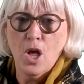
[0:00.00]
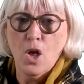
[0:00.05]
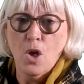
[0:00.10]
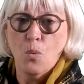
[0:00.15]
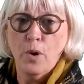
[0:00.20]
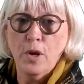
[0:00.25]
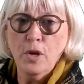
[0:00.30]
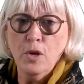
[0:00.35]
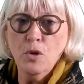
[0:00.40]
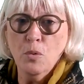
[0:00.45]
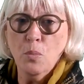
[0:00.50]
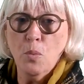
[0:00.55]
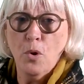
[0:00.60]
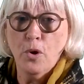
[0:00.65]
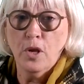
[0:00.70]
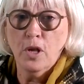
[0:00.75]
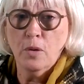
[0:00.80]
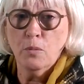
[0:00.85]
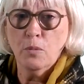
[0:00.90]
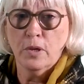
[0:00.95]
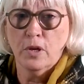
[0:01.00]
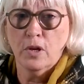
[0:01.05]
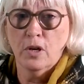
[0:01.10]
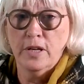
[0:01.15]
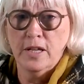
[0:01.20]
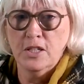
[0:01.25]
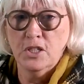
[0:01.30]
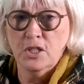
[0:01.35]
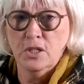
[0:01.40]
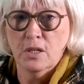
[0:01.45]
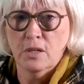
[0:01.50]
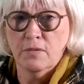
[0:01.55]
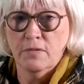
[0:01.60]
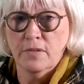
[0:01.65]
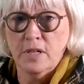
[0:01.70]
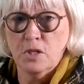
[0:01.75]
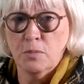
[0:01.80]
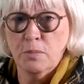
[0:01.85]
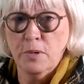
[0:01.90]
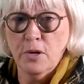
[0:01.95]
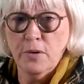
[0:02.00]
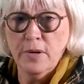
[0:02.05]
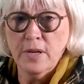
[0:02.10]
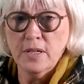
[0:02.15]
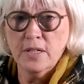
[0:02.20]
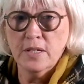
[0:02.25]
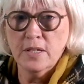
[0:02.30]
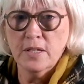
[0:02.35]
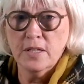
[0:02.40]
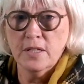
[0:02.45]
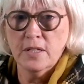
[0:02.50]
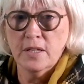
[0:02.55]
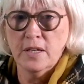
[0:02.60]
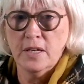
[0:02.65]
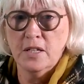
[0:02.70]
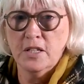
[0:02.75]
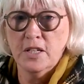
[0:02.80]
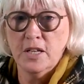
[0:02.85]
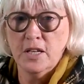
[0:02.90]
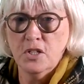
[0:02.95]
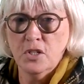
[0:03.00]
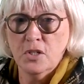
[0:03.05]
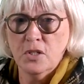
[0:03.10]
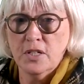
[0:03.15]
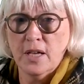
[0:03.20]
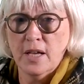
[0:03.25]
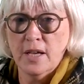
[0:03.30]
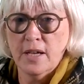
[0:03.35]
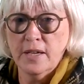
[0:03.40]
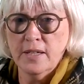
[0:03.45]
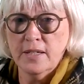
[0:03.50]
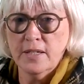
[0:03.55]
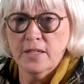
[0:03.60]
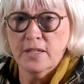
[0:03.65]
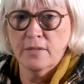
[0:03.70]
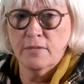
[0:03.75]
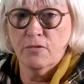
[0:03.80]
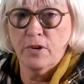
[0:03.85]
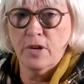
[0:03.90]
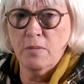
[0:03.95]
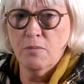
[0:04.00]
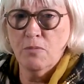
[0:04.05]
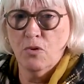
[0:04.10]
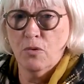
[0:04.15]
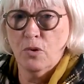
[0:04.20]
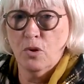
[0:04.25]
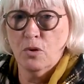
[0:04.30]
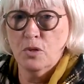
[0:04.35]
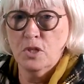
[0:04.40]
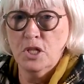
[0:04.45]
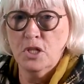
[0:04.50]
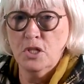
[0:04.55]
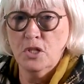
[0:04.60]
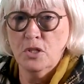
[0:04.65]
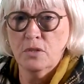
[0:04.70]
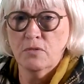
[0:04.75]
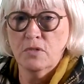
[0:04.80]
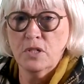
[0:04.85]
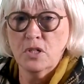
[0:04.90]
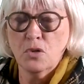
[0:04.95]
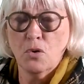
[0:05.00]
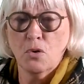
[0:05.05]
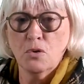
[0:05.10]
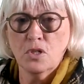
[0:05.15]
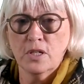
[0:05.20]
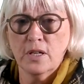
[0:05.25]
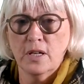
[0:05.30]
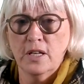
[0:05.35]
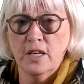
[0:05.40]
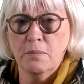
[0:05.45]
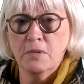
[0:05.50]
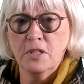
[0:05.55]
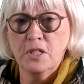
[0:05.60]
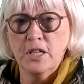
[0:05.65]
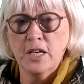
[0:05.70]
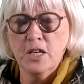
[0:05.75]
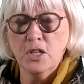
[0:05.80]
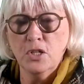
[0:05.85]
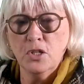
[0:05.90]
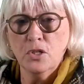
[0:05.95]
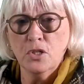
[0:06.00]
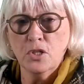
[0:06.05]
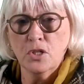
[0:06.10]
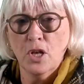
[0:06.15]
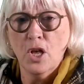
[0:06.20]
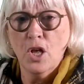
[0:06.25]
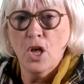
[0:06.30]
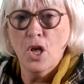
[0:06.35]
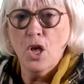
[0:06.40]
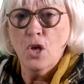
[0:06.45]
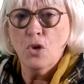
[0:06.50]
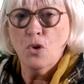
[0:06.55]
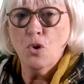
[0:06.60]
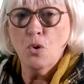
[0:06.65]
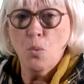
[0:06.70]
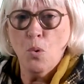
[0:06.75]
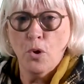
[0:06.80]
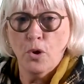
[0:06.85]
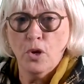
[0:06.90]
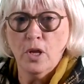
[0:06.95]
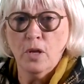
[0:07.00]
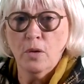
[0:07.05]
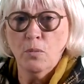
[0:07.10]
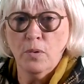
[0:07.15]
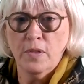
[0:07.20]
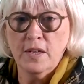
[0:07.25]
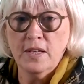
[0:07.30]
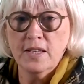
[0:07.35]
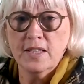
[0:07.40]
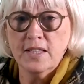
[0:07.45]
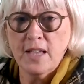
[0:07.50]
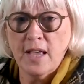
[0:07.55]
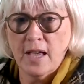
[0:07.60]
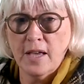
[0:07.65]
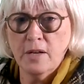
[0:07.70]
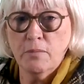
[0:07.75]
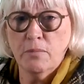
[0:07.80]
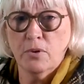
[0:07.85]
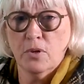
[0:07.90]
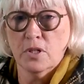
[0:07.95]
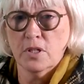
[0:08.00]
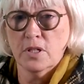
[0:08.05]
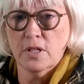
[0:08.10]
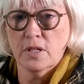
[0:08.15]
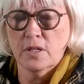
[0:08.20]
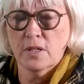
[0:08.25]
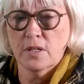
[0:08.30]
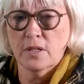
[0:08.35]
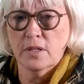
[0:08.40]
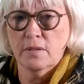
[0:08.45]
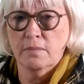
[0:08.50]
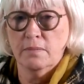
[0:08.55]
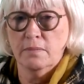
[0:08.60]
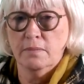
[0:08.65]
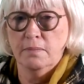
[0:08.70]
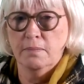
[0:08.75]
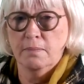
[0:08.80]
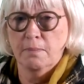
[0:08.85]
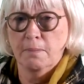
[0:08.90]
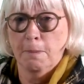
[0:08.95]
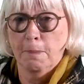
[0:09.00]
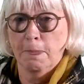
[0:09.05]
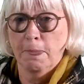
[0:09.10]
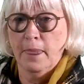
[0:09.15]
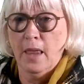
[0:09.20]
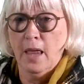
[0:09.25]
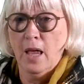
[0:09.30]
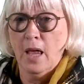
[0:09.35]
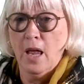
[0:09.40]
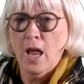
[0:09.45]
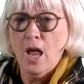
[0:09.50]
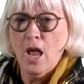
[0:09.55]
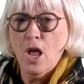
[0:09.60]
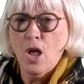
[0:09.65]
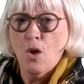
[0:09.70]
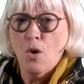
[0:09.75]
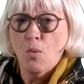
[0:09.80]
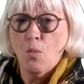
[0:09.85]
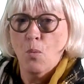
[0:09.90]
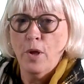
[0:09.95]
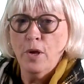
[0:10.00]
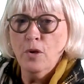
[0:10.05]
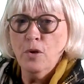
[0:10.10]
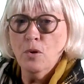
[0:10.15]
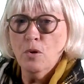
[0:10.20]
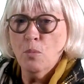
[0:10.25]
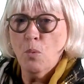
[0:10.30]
When you're working with collection of experiences, intention targets, framework, condition, resources, and limitations, you're working with the design process. When you're